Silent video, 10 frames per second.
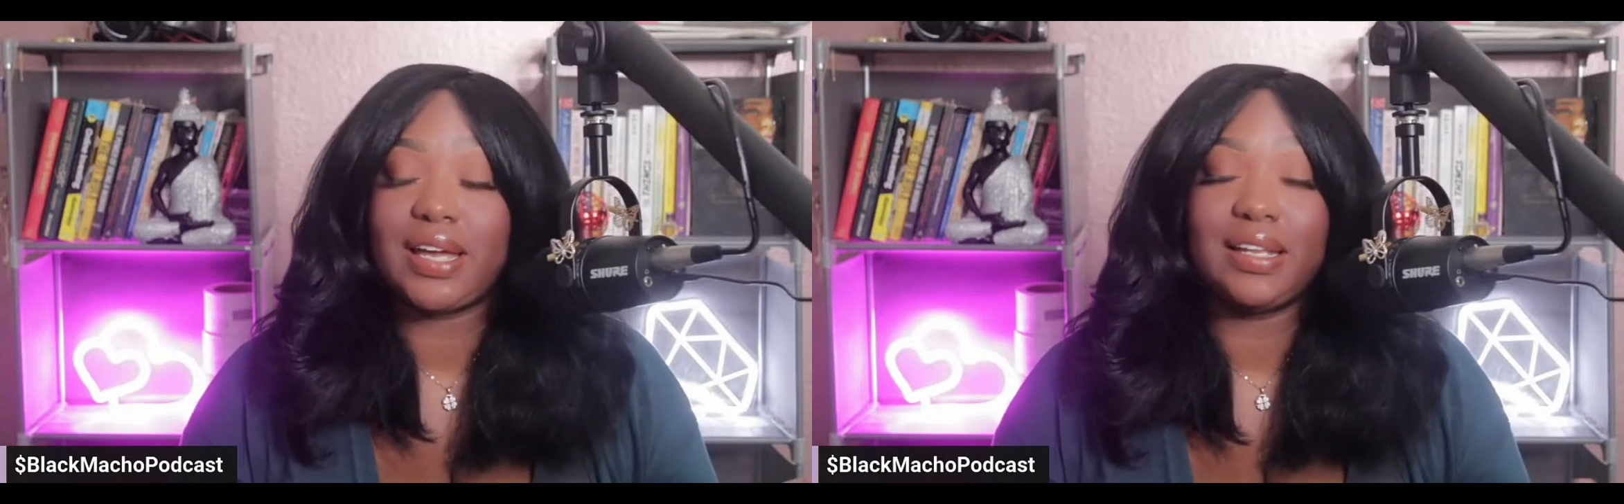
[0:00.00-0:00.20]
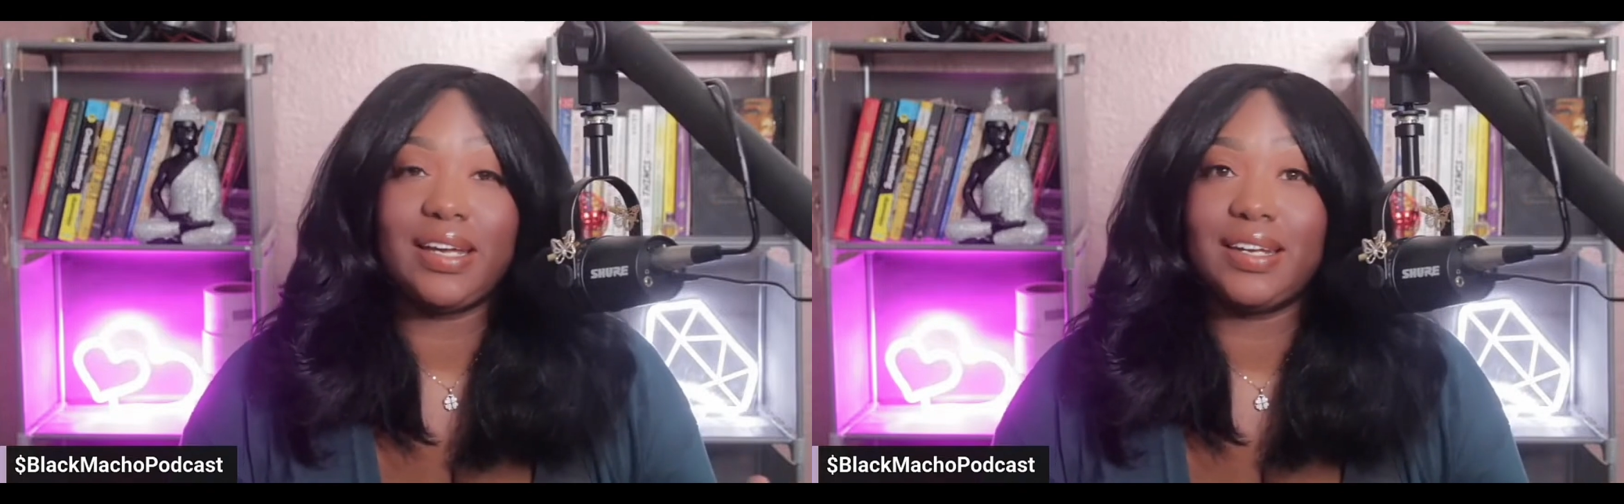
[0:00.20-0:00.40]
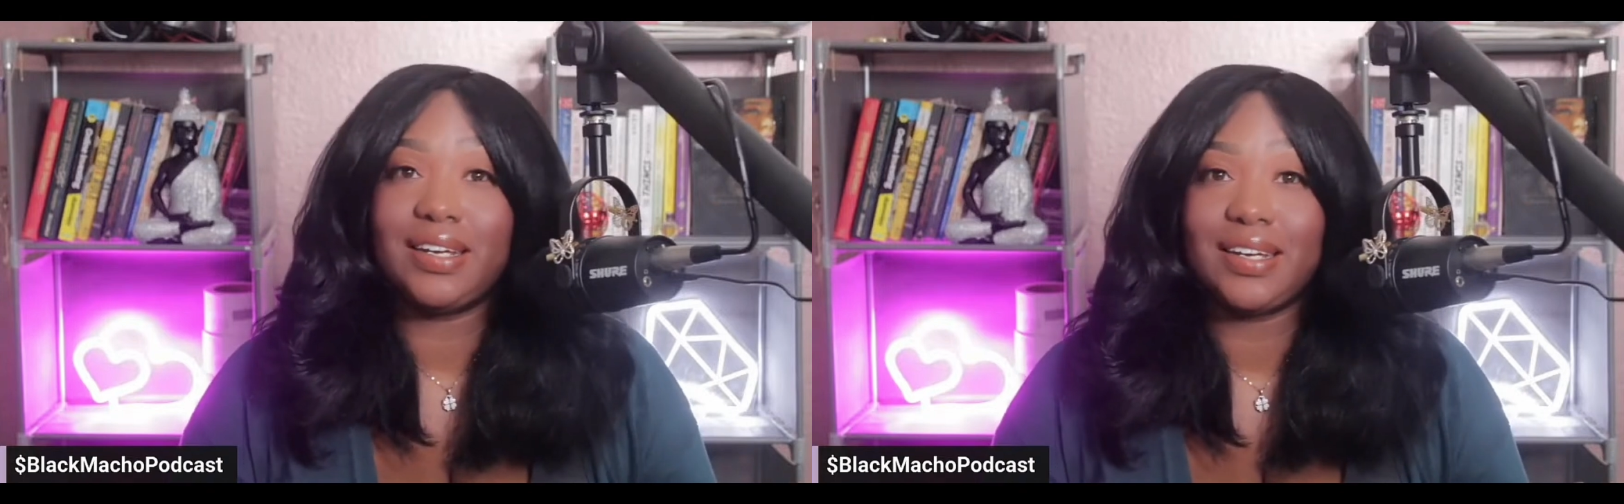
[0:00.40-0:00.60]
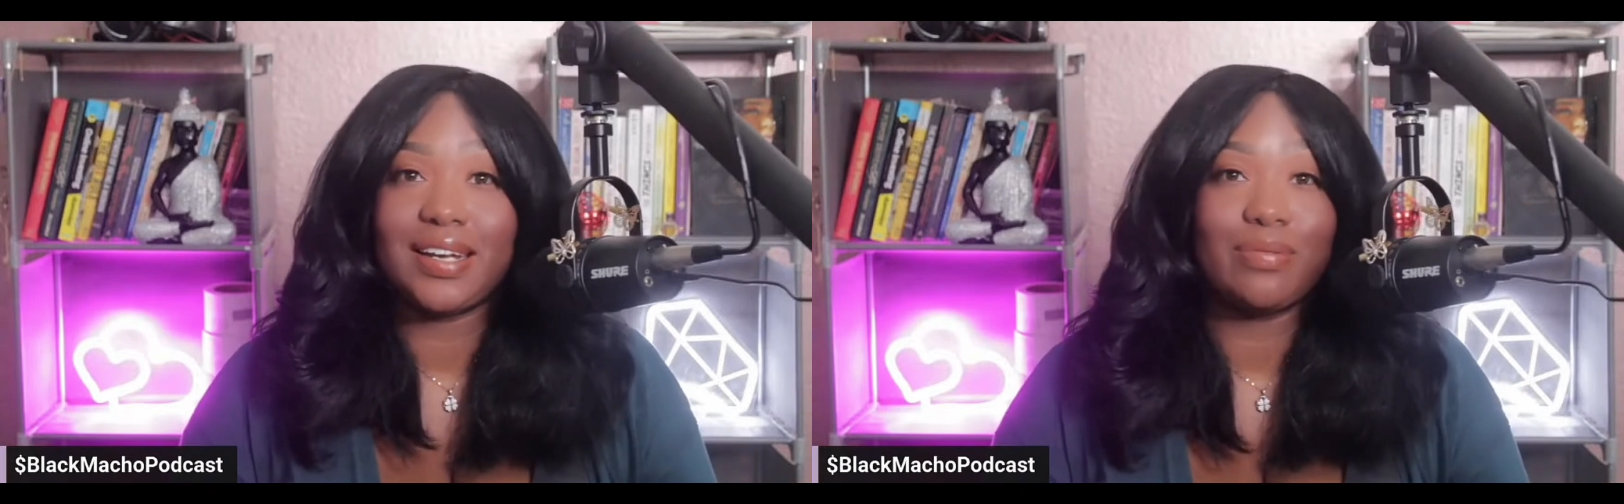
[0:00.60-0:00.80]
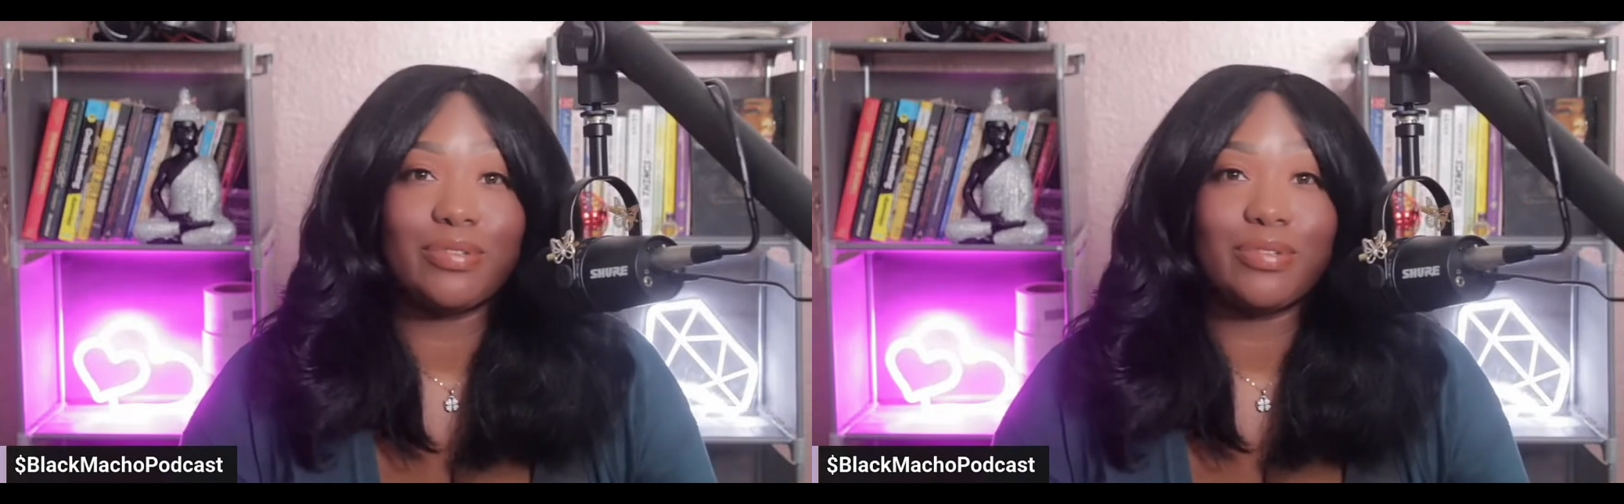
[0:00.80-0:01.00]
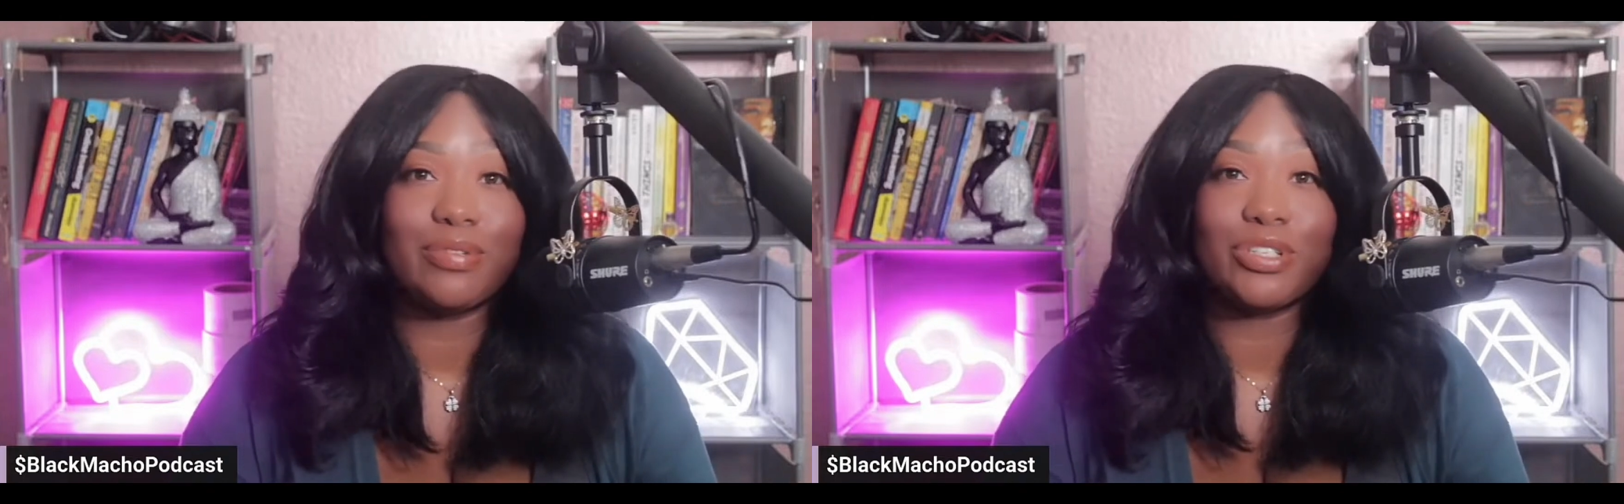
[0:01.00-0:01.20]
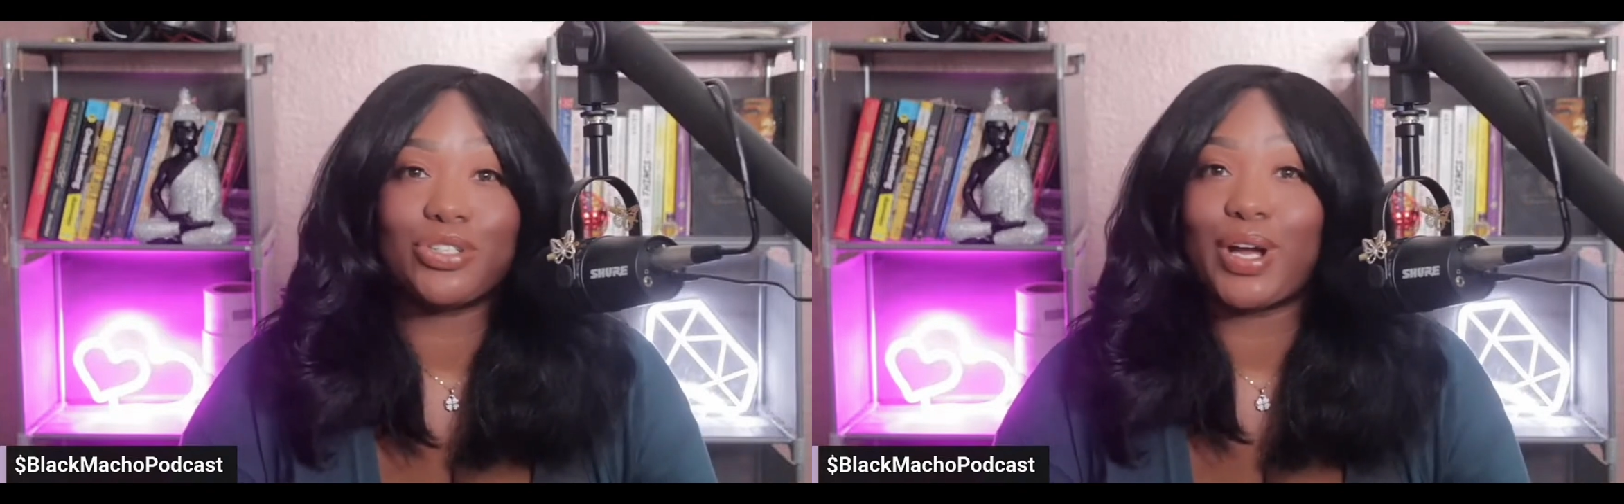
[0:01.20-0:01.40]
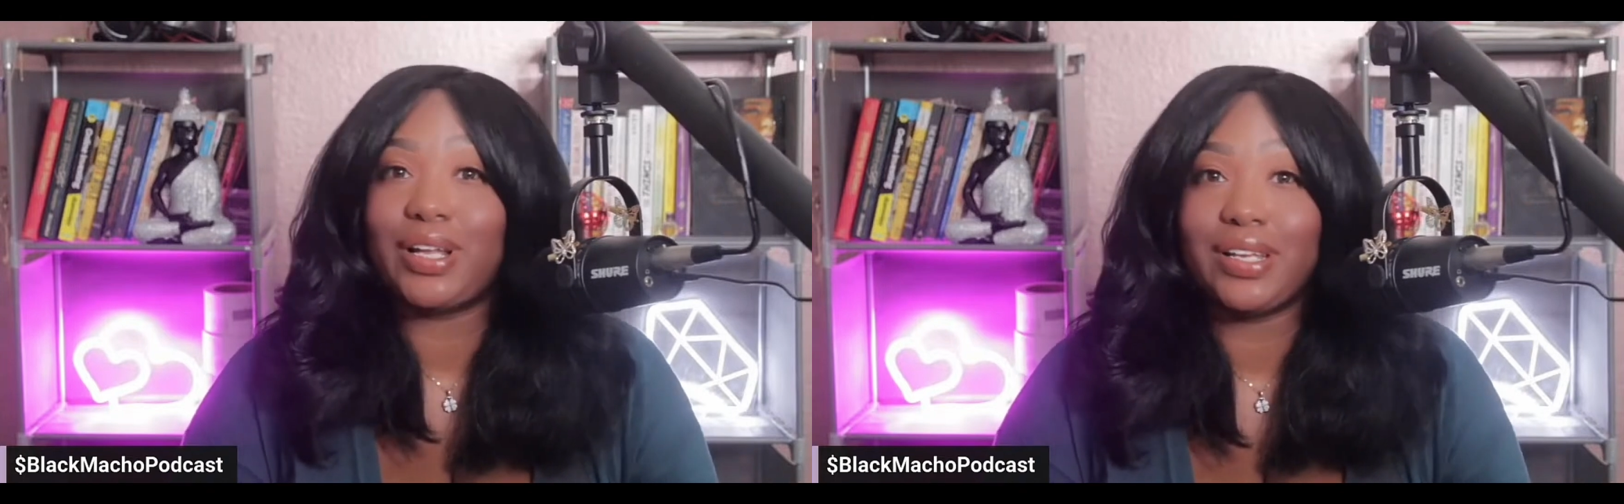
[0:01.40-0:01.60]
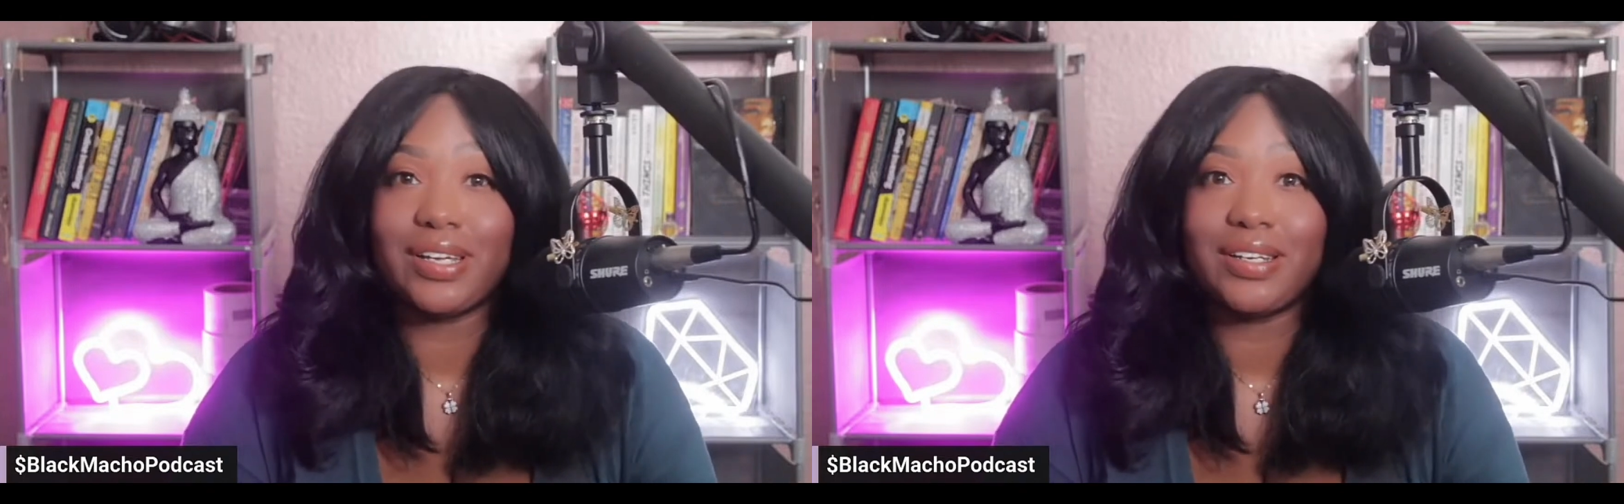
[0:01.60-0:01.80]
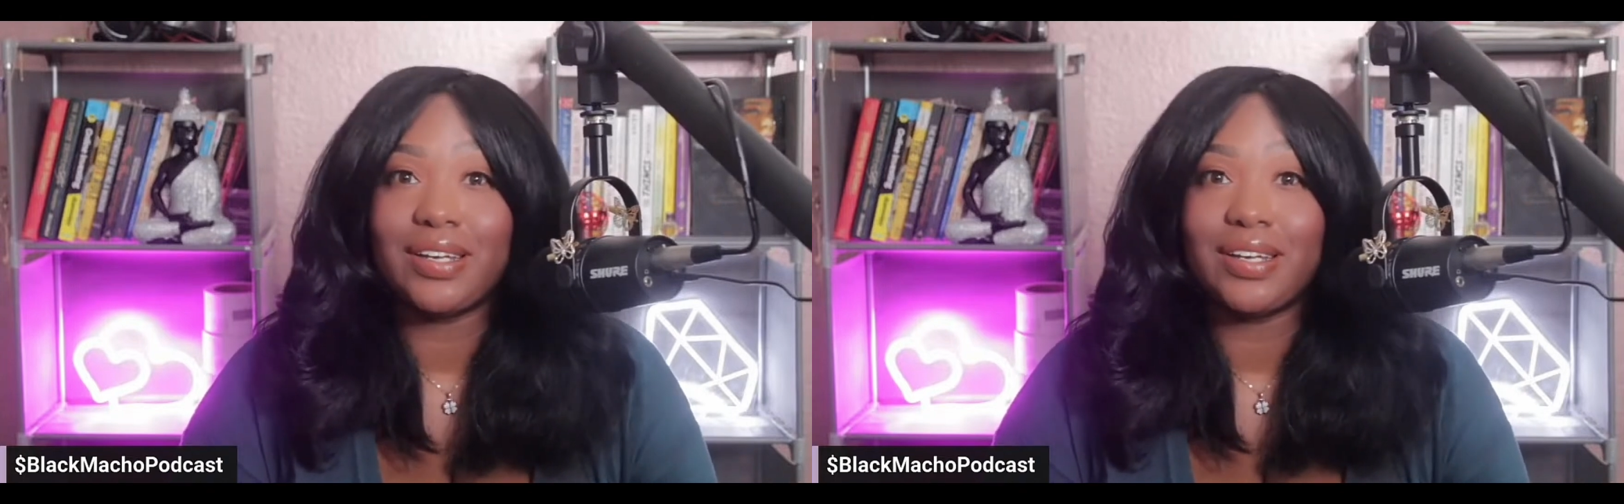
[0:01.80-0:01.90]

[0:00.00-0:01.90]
atlanta and i was struggling